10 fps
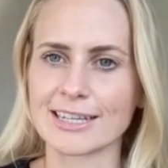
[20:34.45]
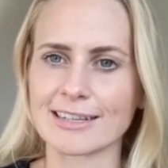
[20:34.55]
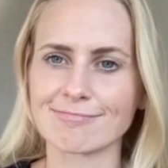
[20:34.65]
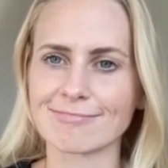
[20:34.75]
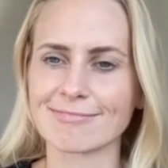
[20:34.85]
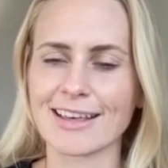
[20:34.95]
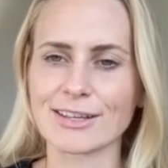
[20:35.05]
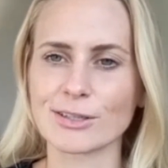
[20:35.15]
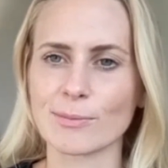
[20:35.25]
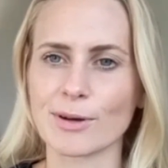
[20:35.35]
And
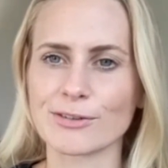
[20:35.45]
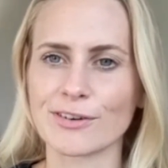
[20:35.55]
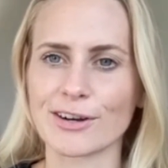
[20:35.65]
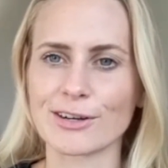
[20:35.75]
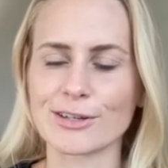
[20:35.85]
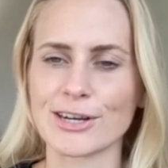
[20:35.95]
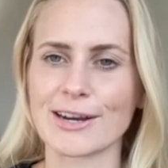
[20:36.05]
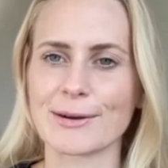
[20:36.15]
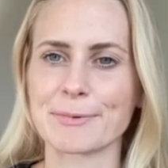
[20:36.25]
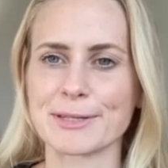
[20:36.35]
thanks so much for
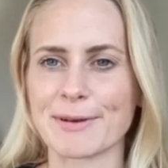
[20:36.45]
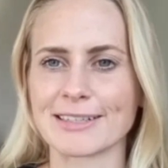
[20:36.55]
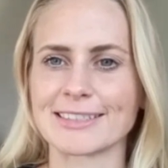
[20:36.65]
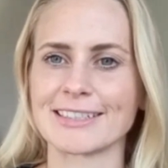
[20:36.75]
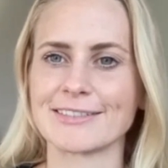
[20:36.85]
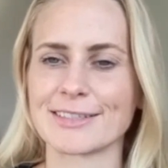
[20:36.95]
sharing your perspective.